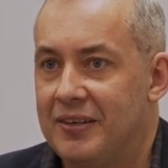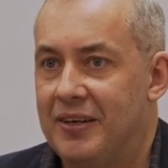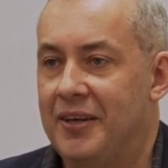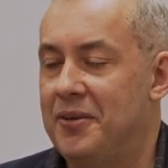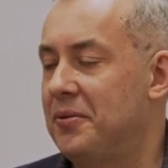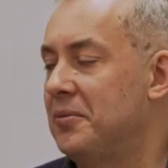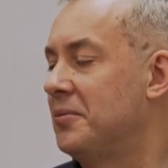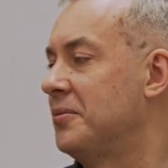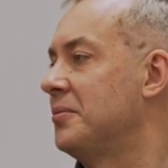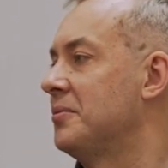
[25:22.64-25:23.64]
I
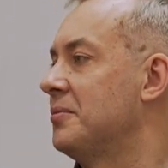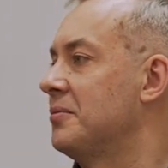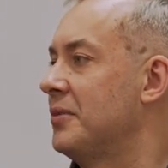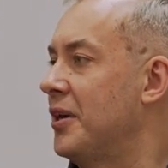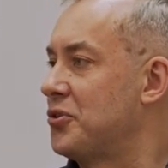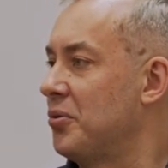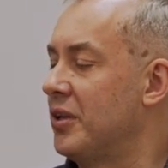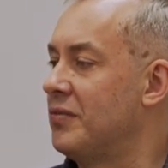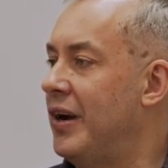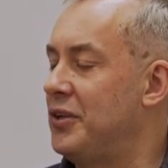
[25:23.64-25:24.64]
uh, actually
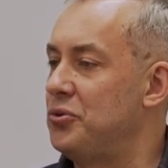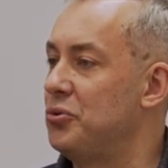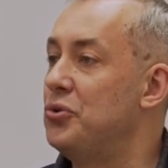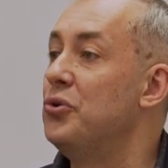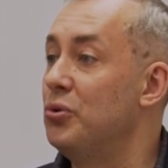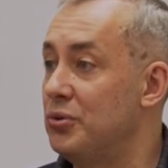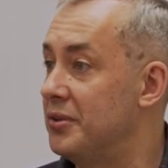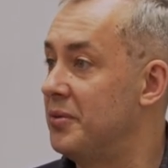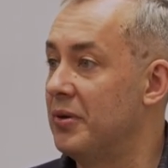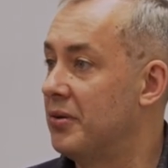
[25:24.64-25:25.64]
advise you to use
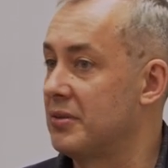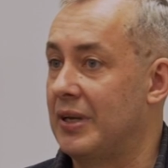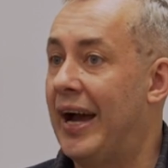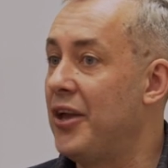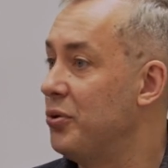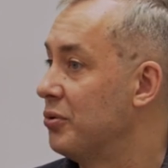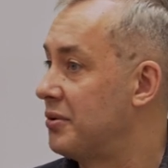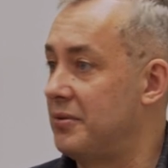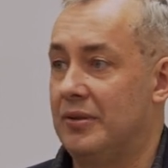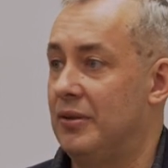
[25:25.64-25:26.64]
it because I
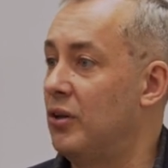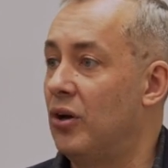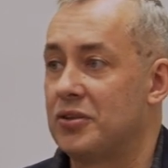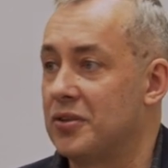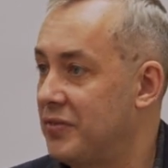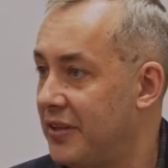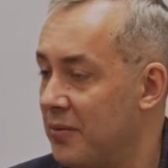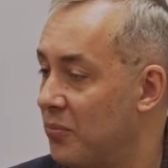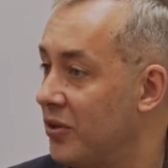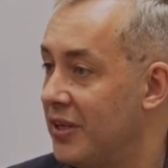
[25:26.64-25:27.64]
used lots of
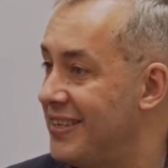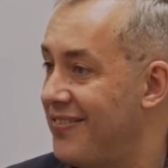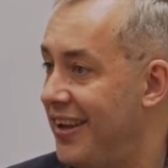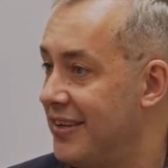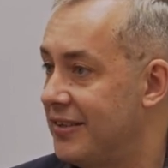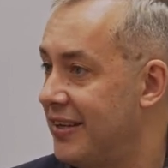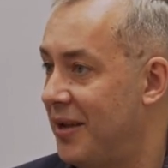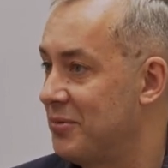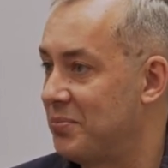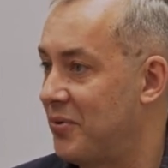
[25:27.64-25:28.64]
time, more than 20
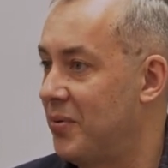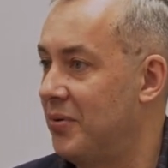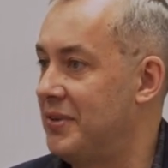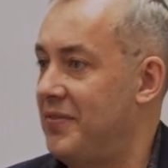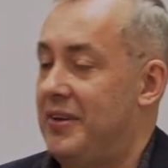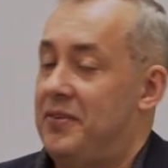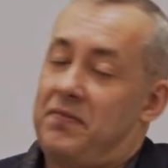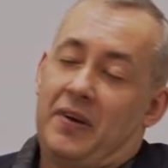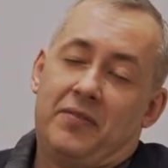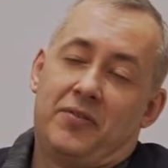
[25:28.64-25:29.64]
times, probably
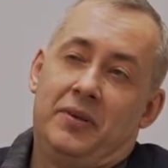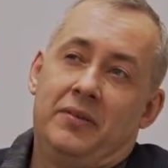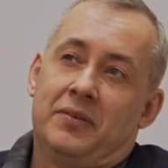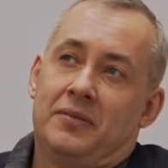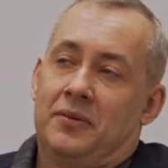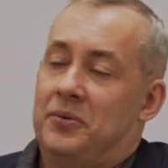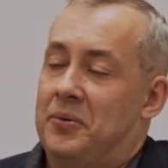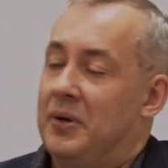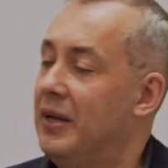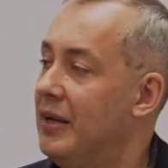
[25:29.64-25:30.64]
25 or even you
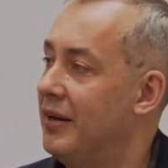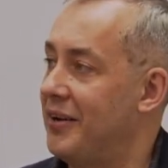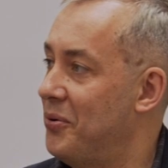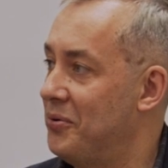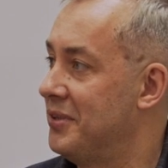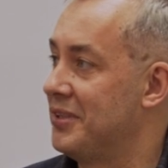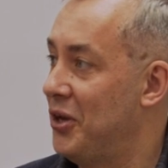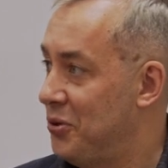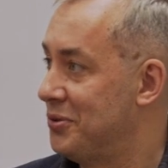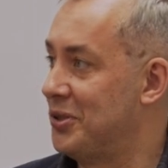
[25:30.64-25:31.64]
know, around this. I
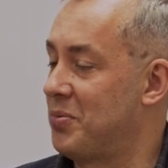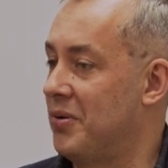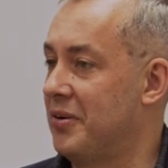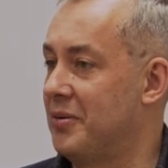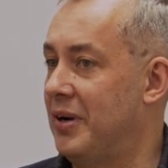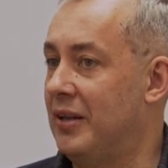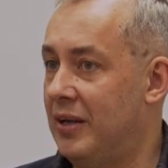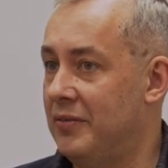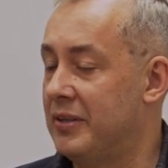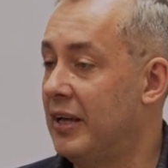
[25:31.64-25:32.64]
use this program. I
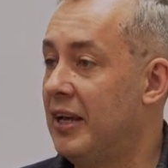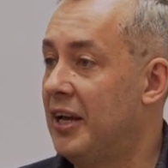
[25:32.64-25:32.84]
love it.